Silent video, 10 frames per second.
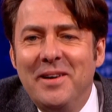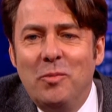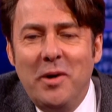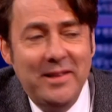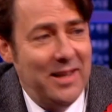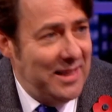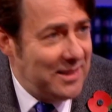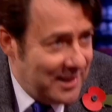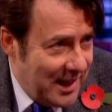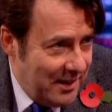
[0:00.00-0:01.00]
what did the letter
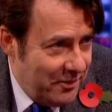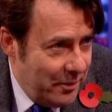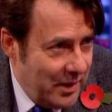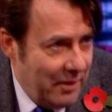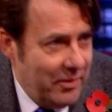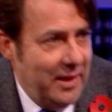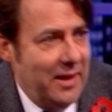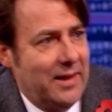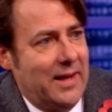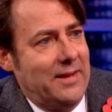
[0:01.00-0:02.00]
say from the lovely uh,
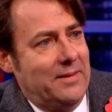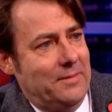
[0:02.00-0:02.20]
Kate?